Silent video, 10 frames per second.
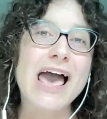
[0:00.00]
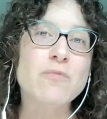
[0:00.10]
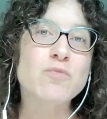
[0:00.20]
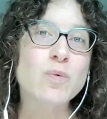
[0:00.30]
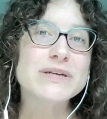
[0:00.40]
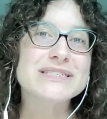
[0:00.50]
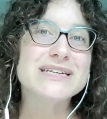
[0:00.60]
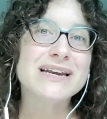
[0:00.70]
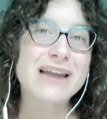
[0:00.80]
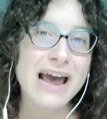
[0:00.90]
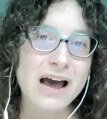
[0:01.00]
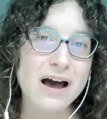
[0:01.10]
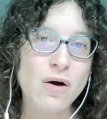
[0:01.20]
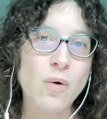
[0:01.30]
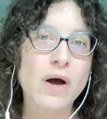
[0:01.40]
And what we see
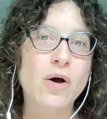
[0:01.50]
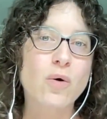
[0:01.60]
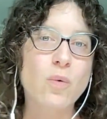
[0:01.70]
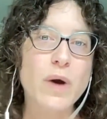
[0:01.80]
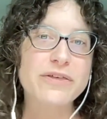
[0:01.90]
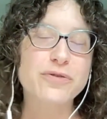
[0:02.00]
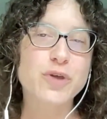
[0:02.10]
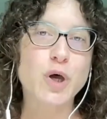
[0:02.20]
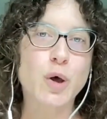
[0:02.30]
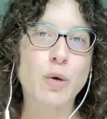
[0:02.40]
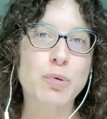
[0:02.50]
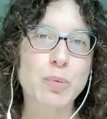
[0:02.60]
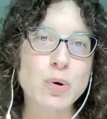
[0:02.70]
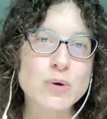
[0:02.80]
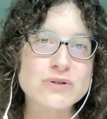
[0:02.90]
now with the
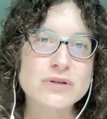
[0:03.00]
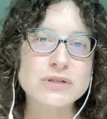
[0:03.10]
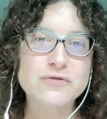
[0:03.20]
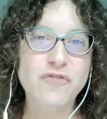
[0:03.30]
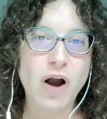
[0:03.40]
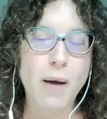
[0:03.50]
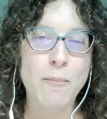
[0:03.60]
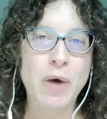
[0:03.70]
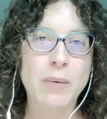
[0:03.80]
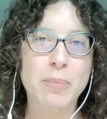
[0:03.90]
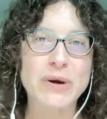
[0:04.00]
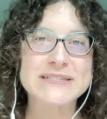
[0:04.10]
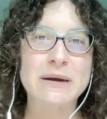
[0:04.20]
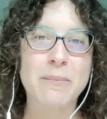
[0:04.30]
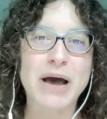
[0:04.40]
proposals from
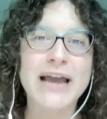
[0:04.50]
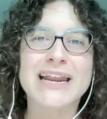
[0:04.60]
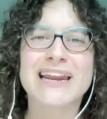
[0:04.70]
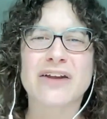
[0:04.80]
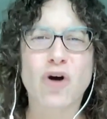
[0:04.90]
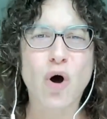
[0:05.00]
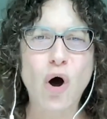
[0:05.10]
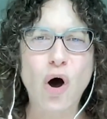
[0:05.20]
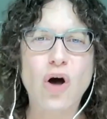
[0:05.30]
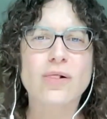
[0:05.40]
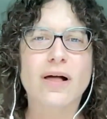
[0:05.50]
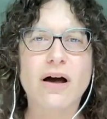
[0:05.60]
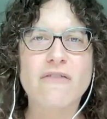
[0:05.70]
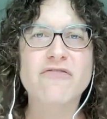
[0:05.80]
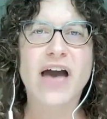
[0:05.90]
President Biden and all
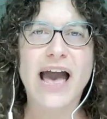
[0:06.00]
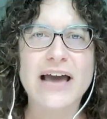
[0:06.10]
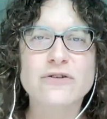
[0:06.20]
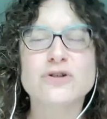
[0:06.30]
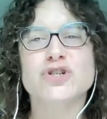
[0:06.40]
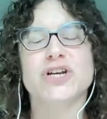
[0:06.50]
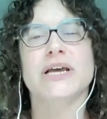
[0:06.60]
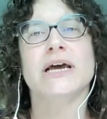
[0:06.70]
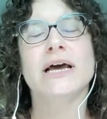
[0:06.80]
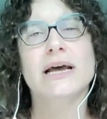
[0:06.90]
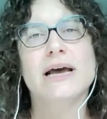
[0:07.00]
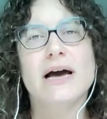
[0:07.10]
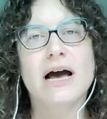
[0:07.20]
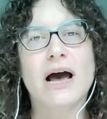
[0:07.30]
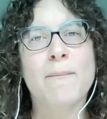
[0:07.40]
of the energy
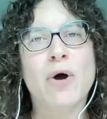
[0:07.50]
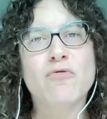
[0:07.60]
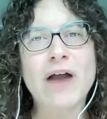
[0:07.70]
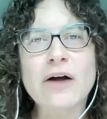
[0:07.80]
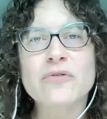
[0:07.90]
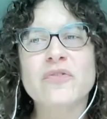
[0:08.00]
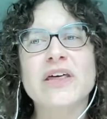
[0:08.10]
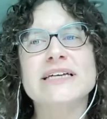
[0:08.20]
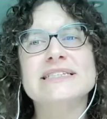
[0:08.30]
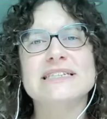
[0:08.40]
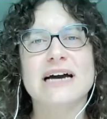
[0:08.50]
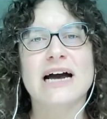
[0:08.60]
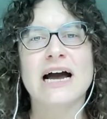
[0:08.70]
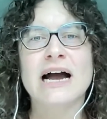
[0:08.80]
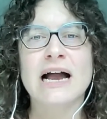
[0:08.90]
around this
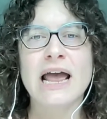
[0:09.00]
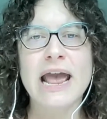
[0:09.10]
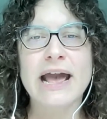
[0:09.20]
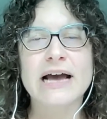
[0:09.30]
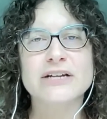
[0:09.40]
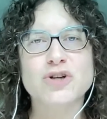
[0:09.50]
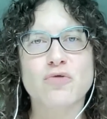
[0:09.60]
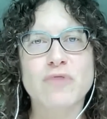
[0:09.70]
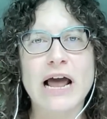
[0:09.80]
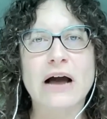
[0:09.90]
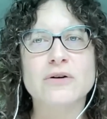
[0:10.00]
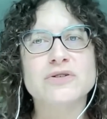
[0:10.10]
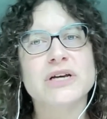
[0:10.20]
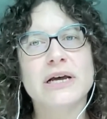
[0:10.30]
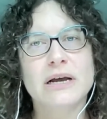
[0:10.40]
and
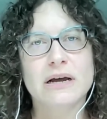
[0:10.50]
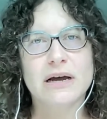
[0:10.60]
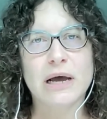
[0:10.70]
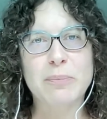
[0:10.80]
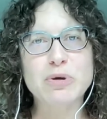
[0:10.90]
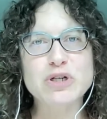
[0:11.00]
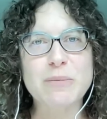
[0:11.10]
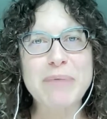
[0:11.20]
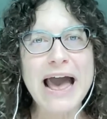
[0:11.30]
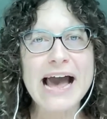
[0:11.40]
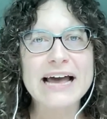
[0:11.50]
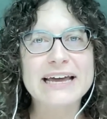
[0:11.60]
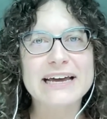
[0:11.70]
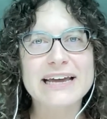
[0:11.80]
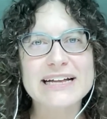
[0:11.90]
around pushing
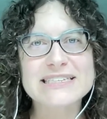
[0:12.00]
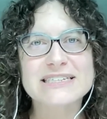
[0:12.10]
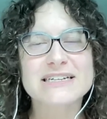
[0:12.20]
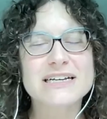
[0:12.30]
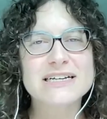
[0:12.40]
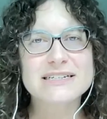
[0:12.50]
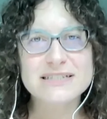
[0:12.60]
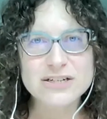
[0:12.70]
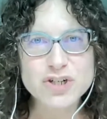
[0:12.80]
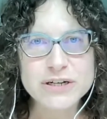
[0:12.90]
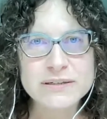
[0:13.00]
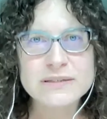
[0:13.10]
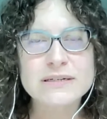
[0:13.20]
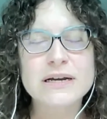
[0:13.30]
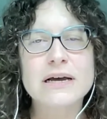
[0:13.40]
back against
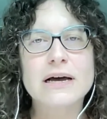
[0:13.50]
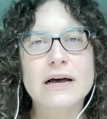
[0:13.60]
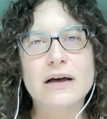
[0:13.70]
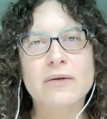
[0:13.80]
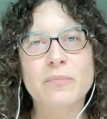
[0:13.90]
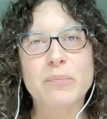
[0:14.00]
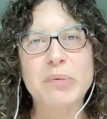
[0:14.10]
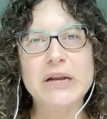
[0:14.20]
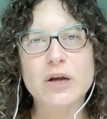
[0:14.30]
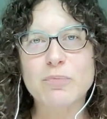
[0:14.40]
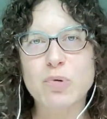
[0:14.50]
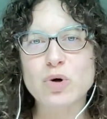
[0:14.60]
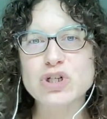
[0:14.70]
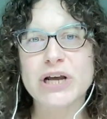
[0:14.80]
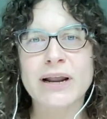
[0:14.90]
decisions banning
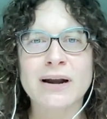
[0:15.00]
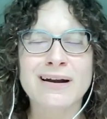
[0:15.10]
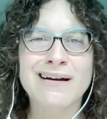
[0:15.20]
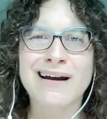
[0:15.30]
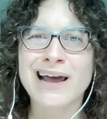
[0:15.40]
abortion